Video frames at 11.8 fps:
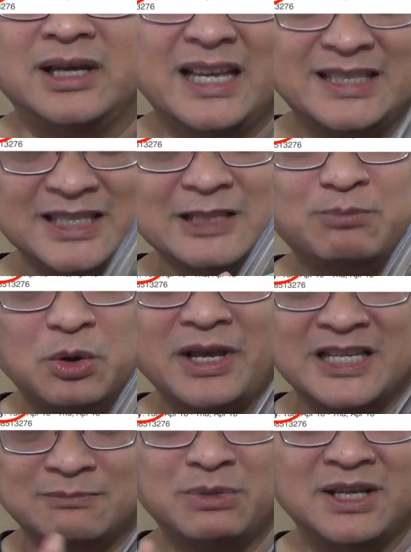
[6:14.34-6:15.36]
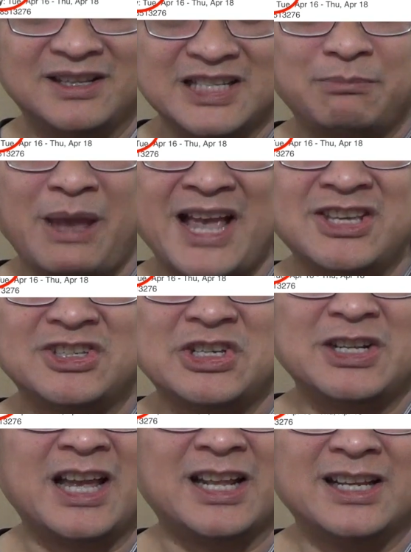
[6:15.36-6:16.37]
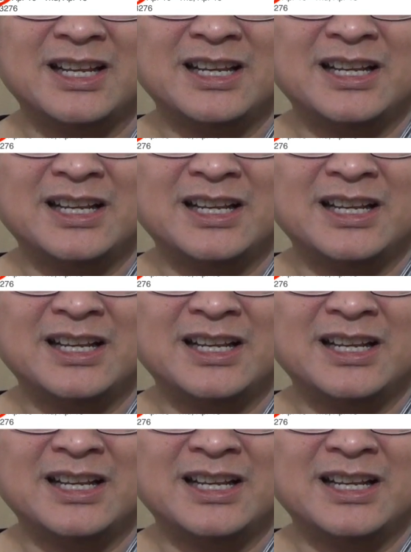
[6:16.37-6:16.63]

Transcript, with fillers: is this book has been this past year that